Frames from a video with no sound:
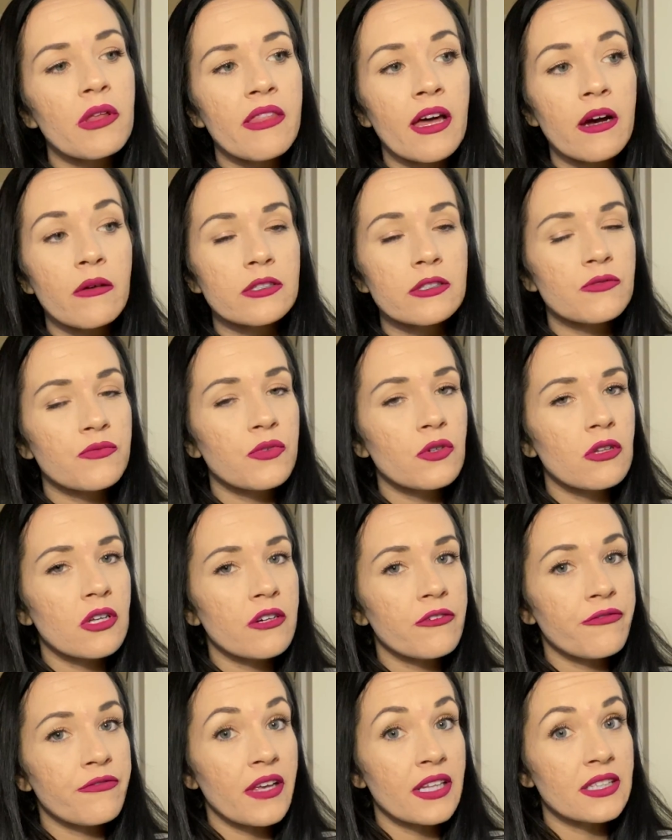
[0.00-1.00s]
that was full
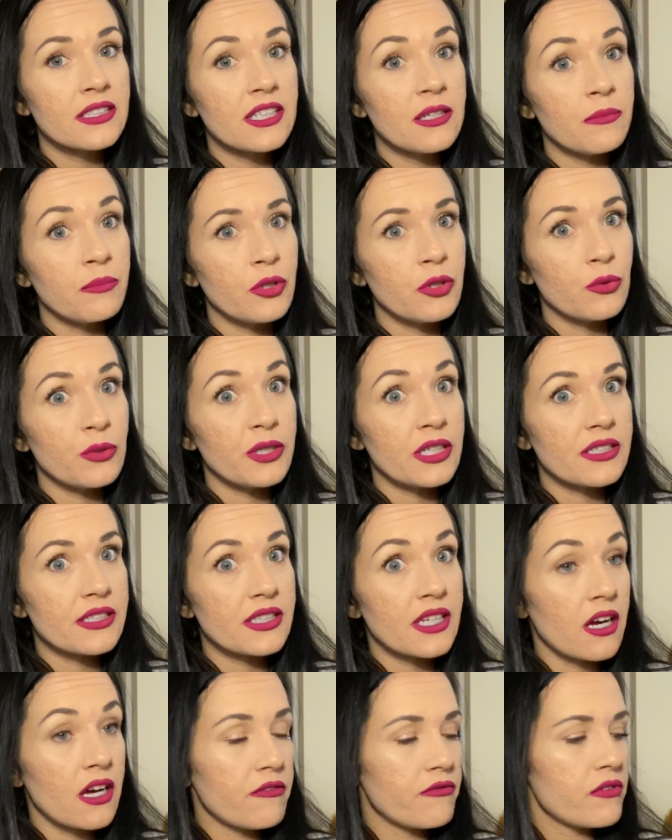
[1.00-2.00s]
of Fenty Beauty
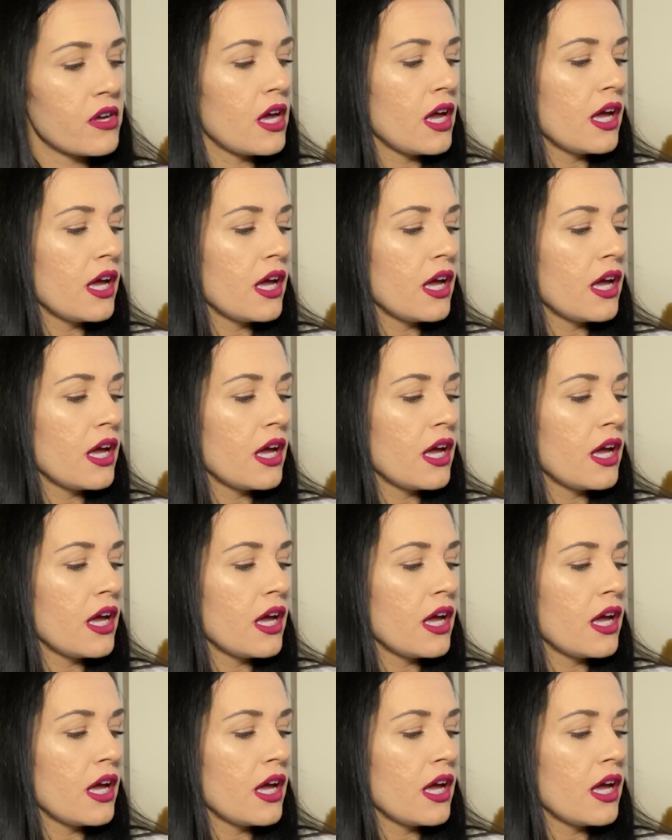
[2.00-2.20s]
stuff.